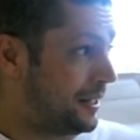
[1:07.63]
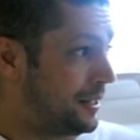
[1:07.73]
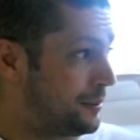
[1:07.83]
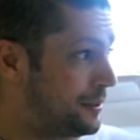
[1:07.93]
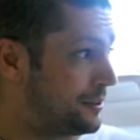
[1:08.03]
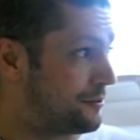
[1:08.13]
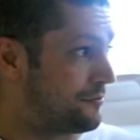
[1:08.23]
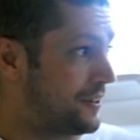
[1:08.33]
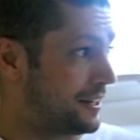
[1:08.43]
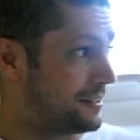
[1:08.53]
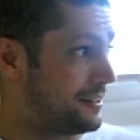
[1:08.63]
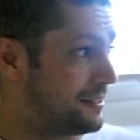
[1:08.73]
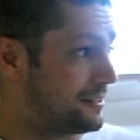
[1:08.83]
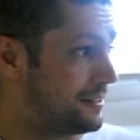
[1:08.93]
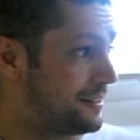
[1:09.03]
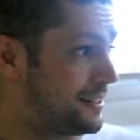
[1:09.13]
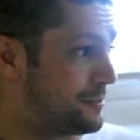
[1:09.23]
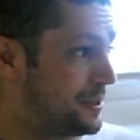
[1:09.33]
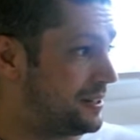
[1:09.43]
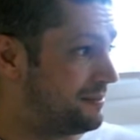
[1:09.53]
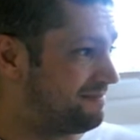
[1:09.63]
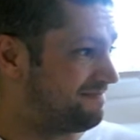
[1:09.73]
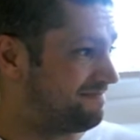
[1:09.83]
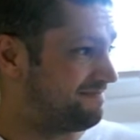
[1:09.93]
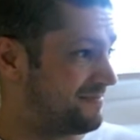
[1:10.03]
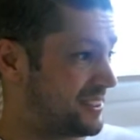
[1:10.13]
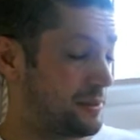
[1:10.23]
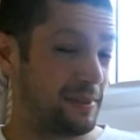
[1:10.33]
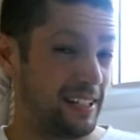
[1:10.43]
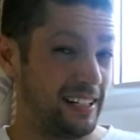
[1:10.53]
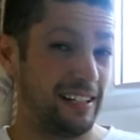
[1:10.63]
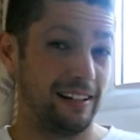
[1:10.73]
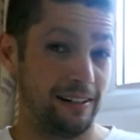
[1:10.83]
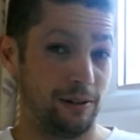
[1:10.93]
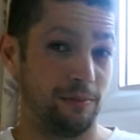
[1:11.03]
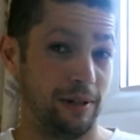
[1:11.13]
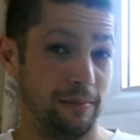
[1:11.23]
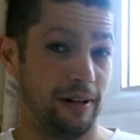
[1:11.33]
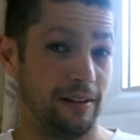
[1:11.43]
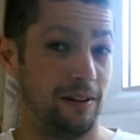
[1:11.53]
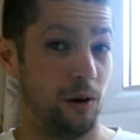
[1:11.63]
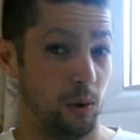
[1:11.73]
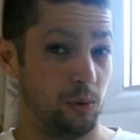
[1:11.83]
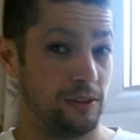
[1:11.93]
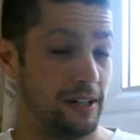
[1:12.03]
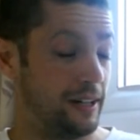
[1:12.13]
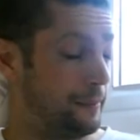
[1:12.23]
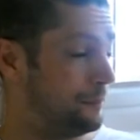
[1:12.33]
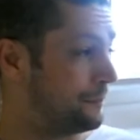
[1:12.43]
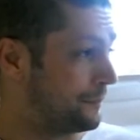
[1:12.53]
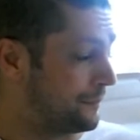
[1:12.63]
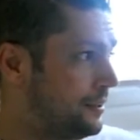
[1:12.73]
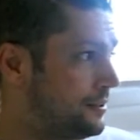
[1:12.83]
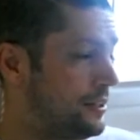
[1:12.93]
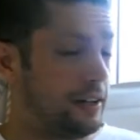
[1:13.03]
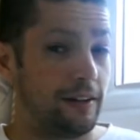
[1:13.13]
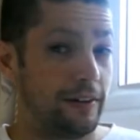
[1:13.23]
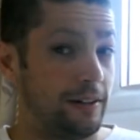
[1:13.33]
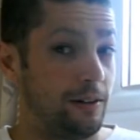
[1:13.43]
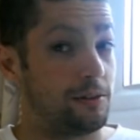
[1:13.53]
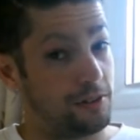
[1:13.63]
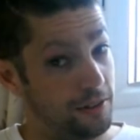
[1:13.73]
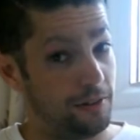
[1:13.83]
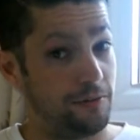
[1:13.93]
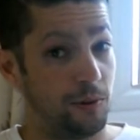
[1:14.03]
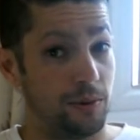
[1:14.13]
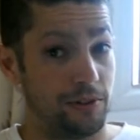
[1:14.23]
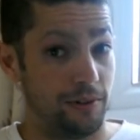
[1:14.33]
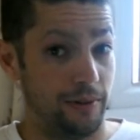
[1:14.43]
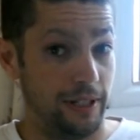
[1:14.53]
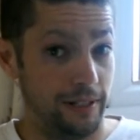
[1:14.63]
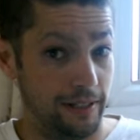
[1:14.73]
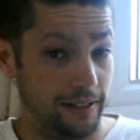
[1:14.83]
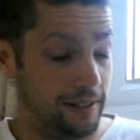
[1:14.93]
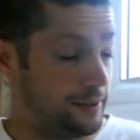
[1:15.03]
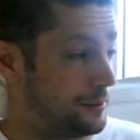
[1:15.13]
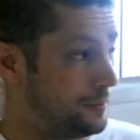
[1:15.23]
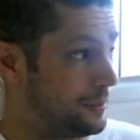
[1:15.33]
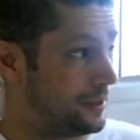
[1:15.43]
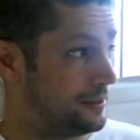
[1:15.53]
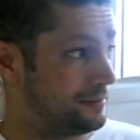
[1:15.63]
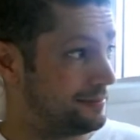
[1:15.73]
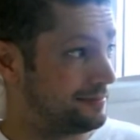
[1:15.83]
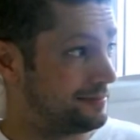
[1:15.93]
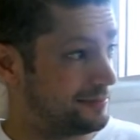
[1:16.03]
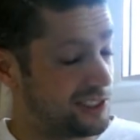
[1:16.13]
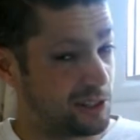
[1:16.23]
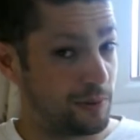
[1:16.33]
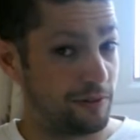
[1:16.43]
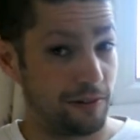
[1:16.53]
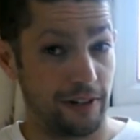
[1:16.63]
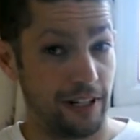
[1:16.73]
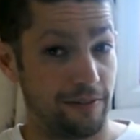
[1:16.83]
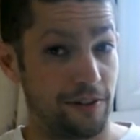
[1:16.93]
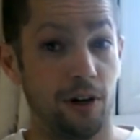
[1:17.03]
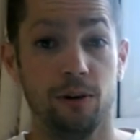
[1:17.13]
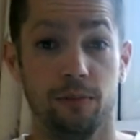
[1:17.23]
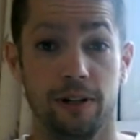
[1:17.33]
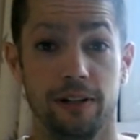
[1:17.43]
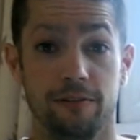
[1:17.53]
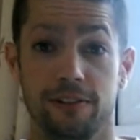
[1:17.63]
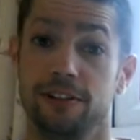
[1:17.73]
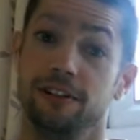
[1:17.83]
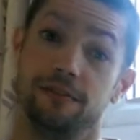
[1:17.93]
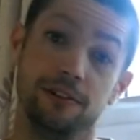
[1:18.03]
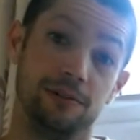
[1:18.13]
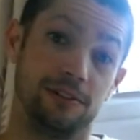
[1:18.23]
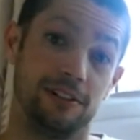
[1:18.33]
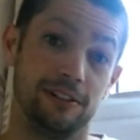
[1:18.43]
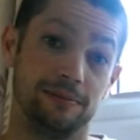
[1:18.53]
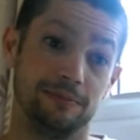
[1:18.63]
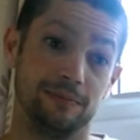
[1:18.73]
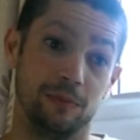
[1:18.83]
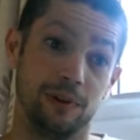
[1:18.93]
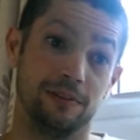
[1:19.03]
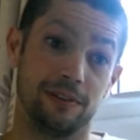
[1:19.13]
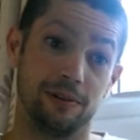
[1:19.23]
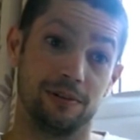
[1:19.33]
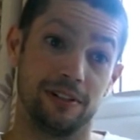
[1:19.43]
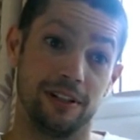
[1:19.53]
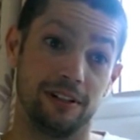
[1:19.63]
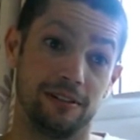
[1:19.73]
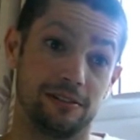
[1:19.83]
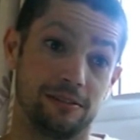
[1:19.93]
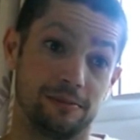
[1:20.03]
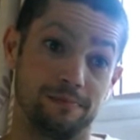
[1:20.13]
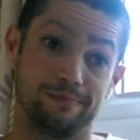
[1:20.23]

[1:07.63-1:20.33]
But the fact is that there's been something niggling on my mind the whole time. You see, I've had lots to look forward to lately, but just before I left home, I received news that one of those things